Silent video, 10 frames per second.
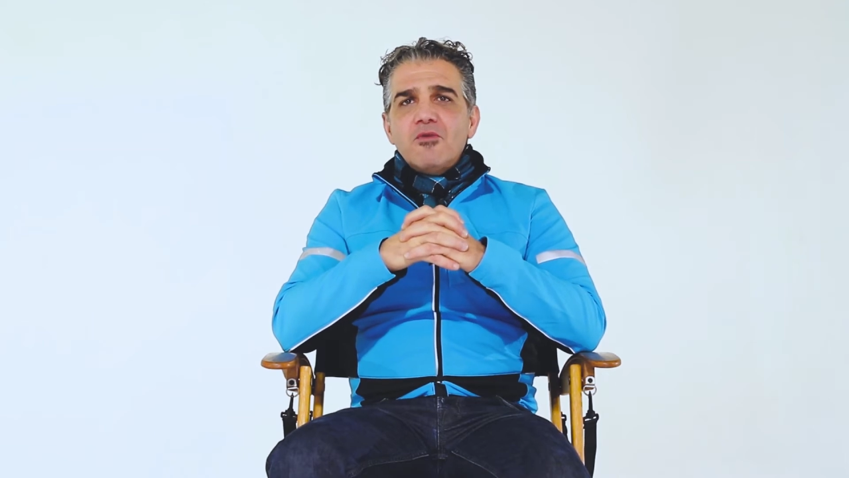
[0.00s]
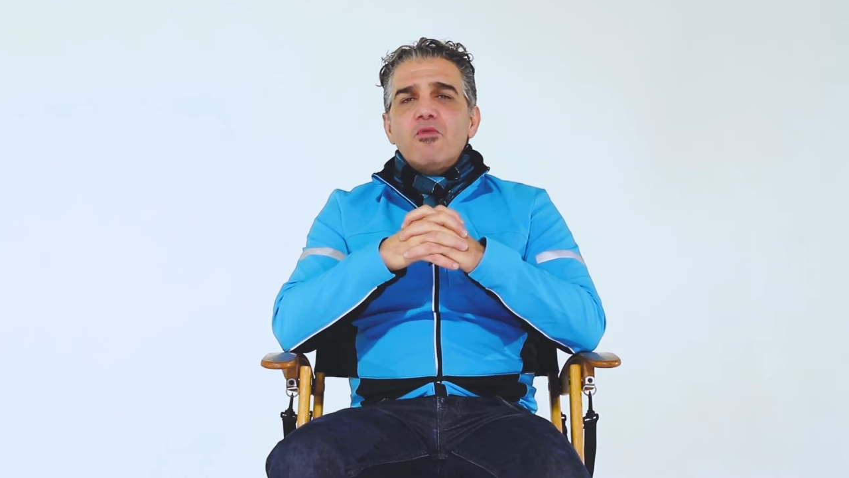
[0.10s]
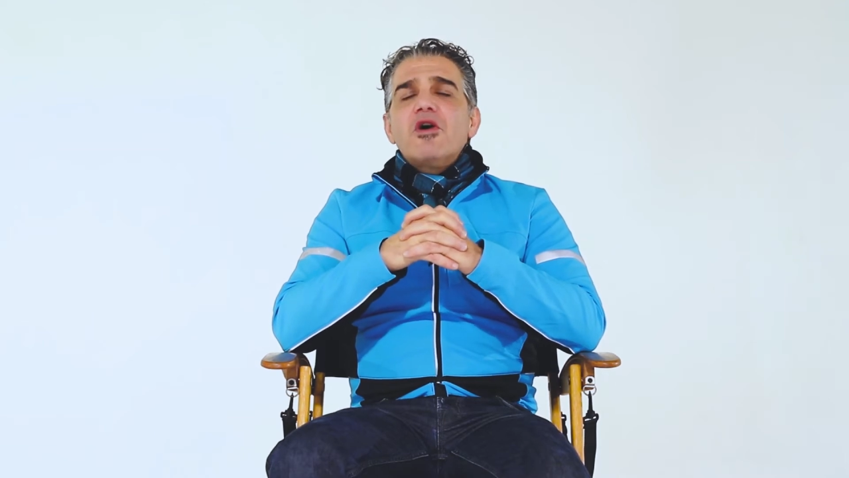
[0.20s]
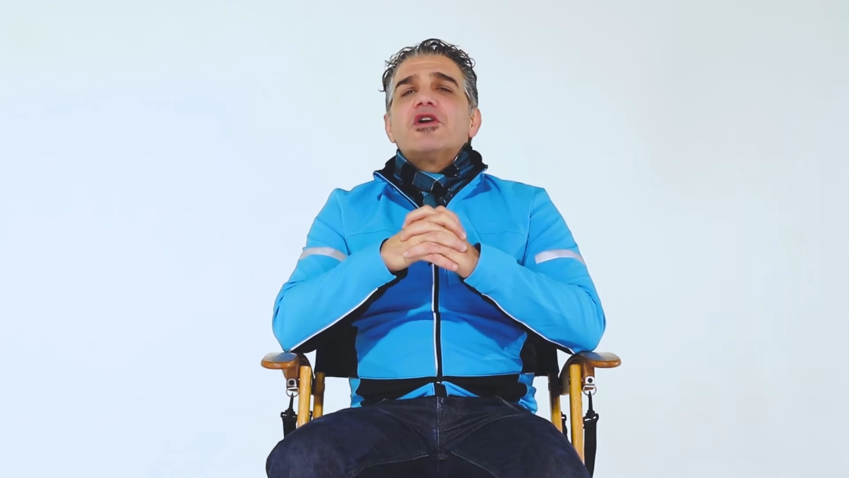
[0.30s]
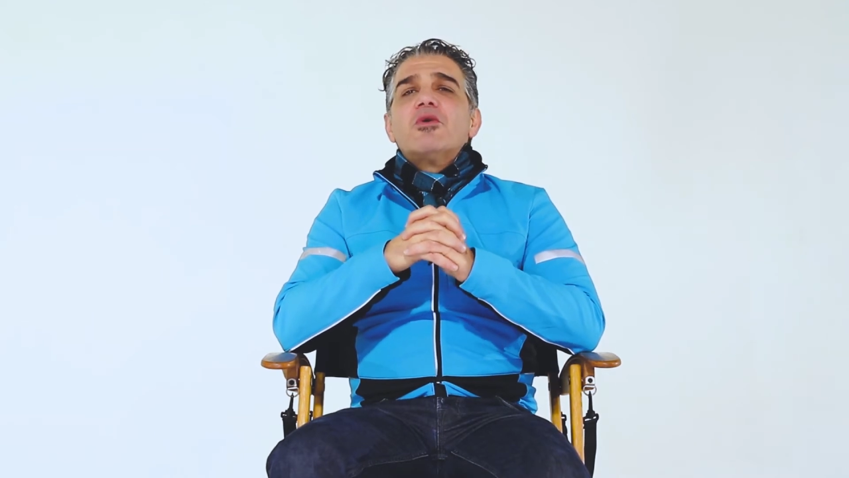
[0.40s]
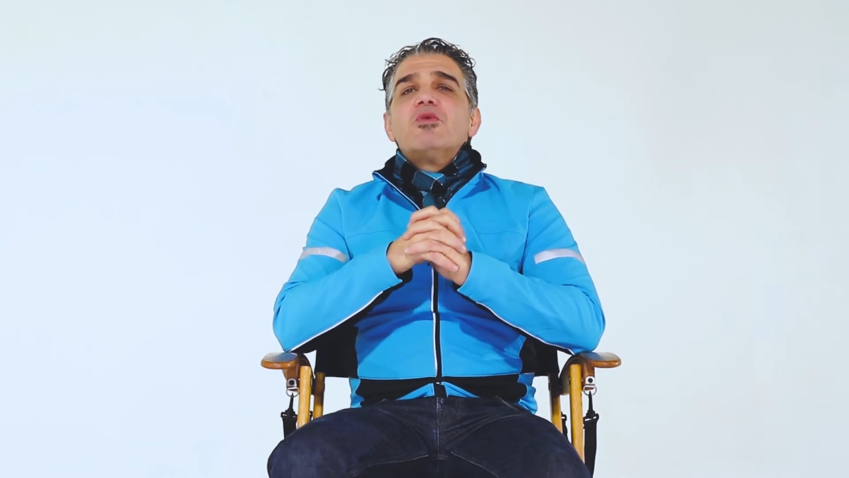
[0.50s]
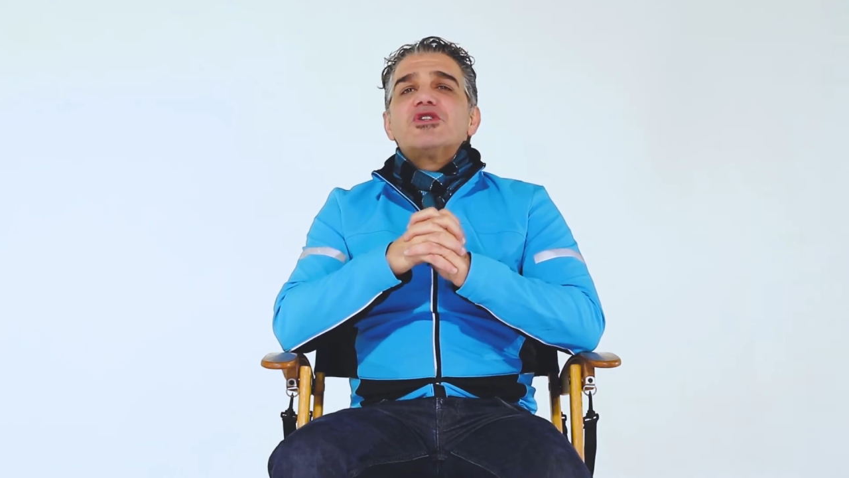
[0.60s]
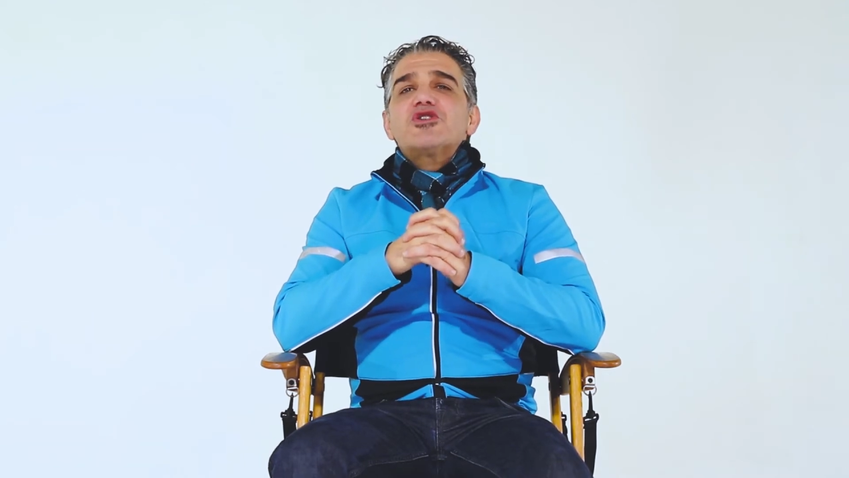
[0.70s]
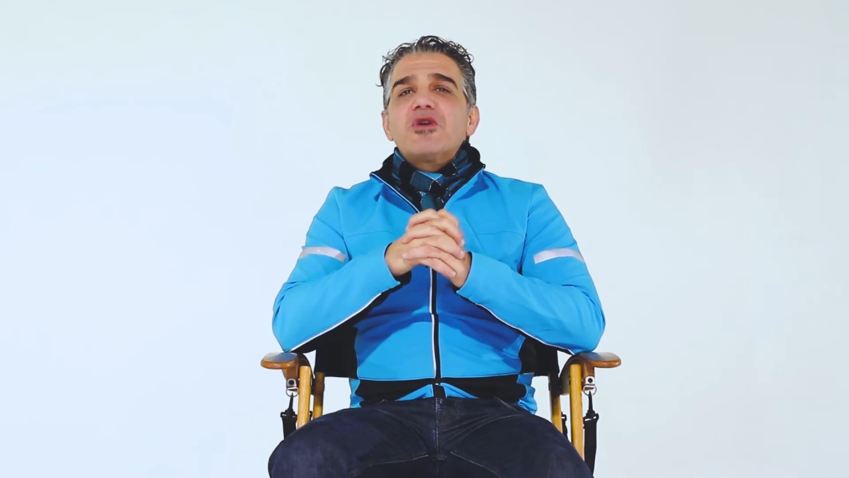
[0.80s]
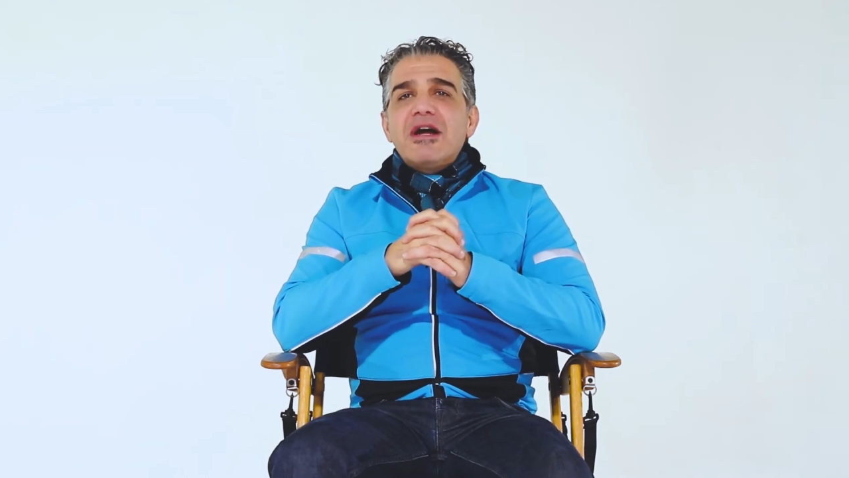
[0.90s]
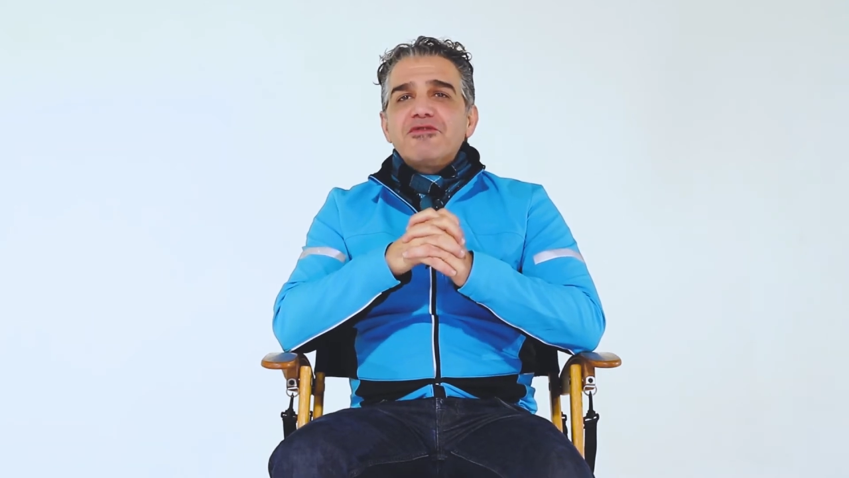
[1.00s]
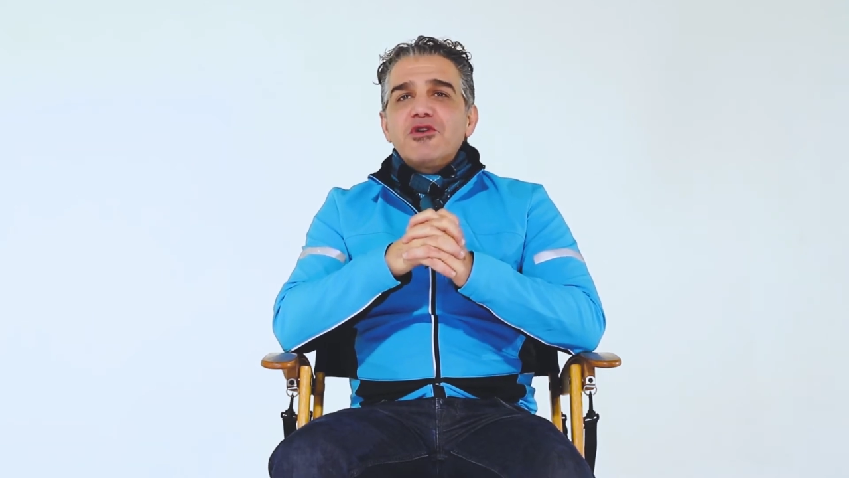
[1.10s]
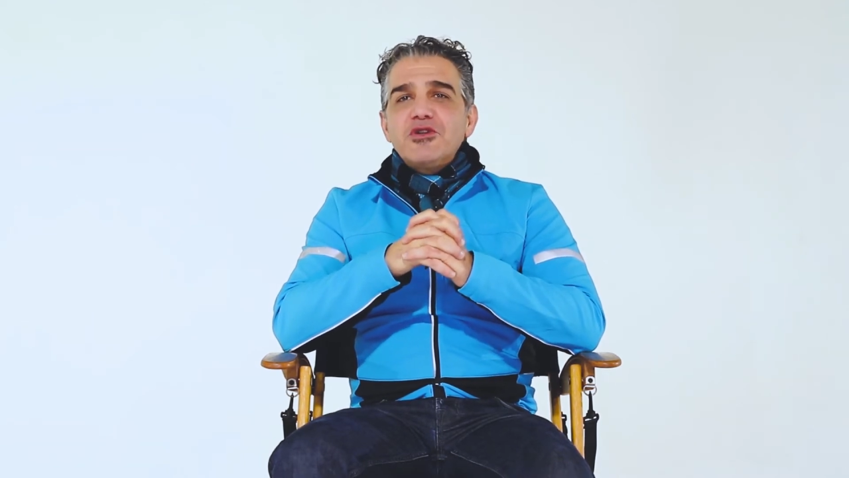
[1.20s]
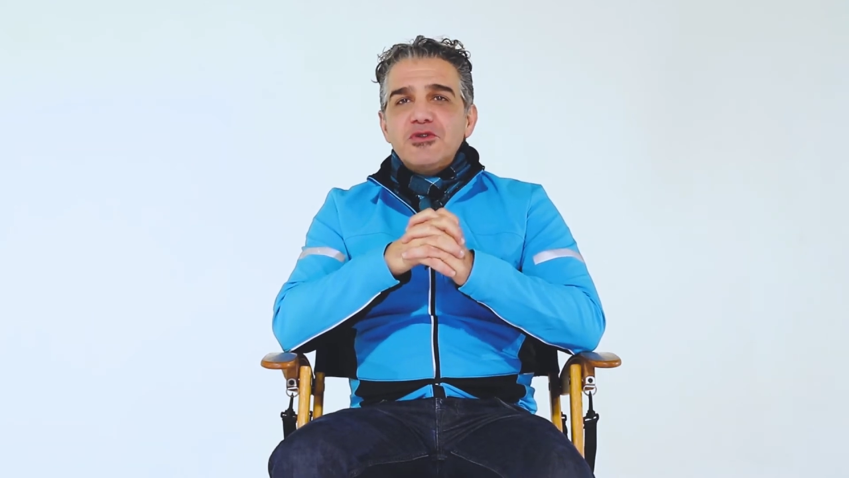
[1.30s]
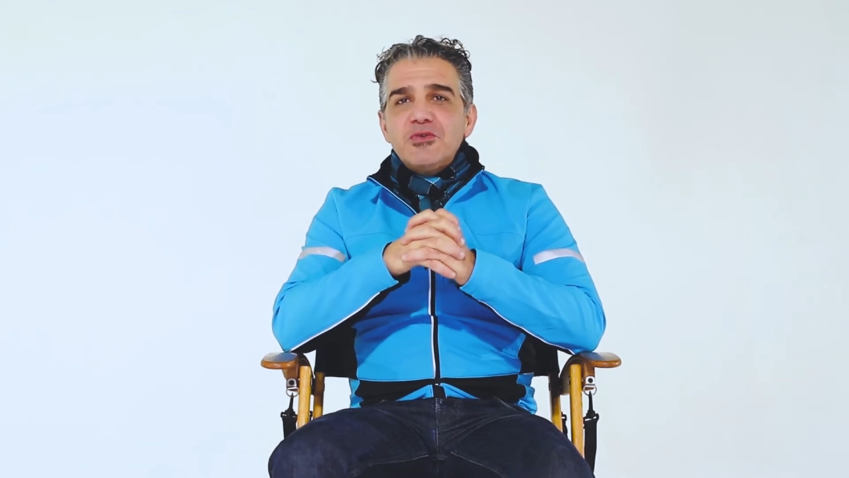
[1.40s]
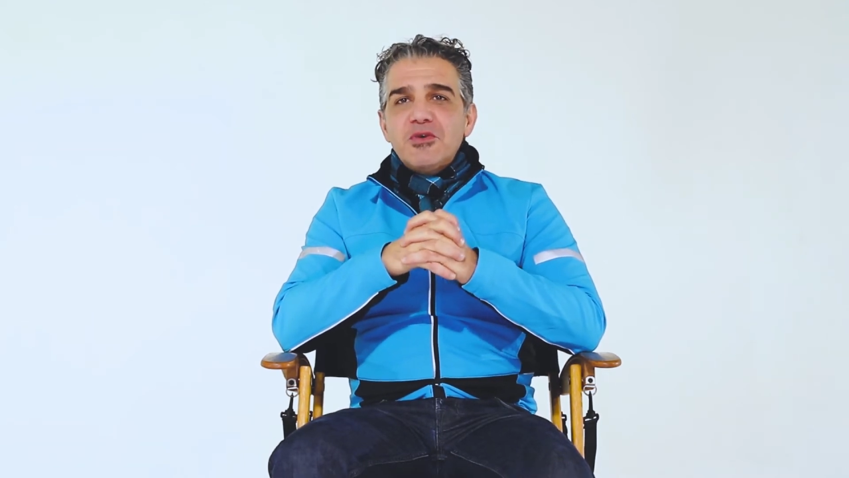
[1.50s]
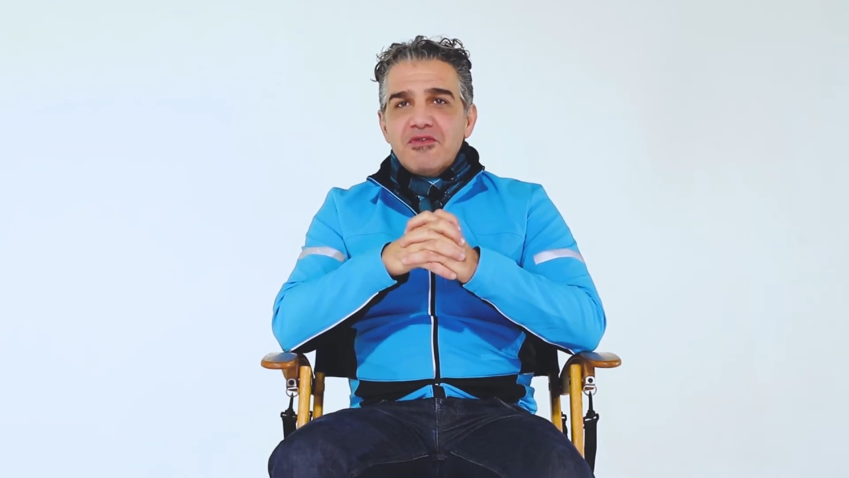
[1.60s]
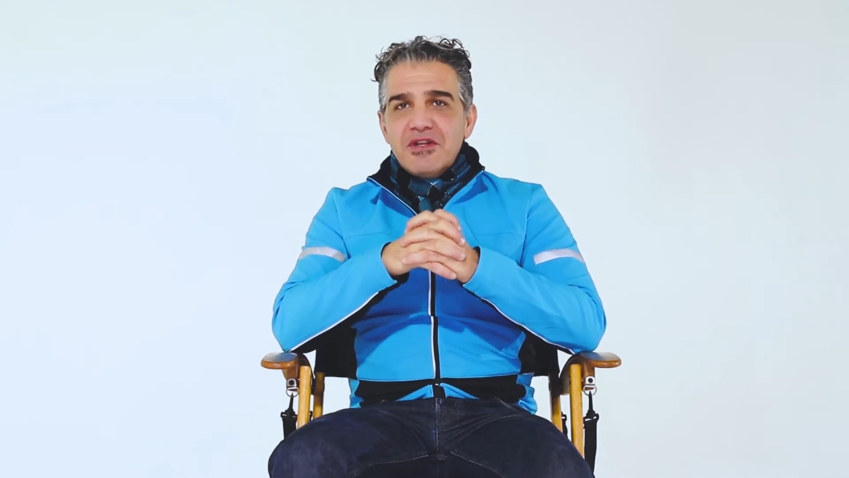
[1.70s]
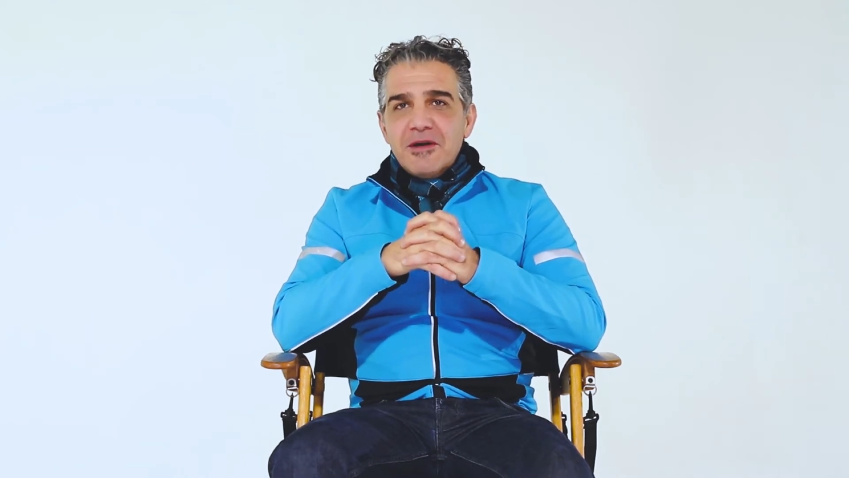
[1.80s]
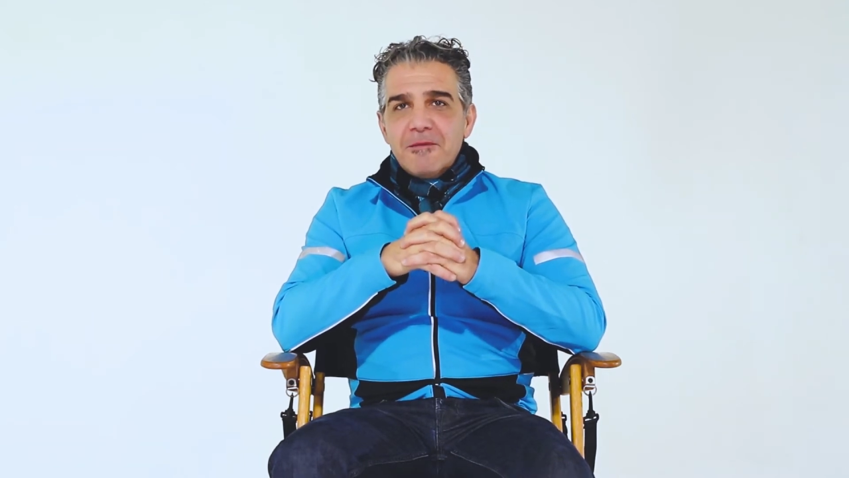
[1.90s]
what kind of witchcraft are you doing
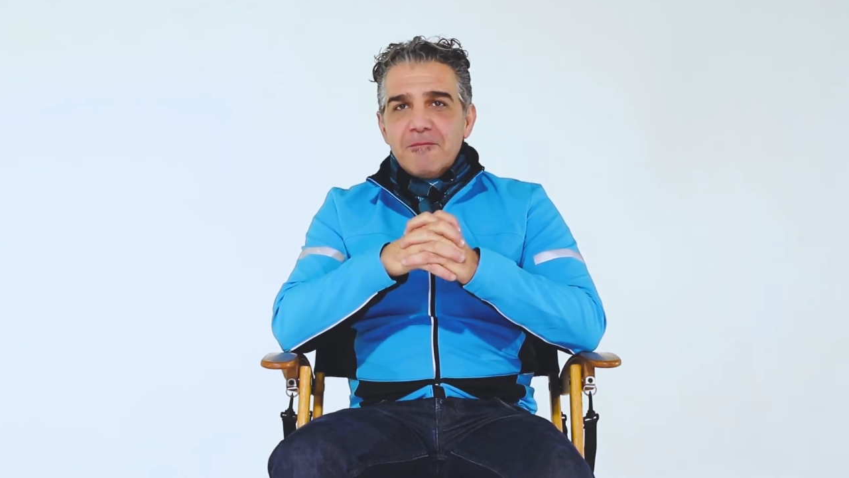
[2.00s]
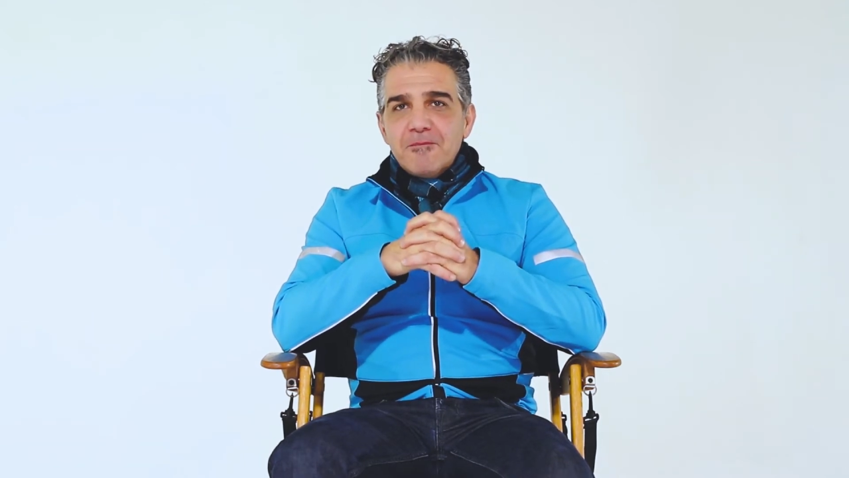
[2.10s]
over there?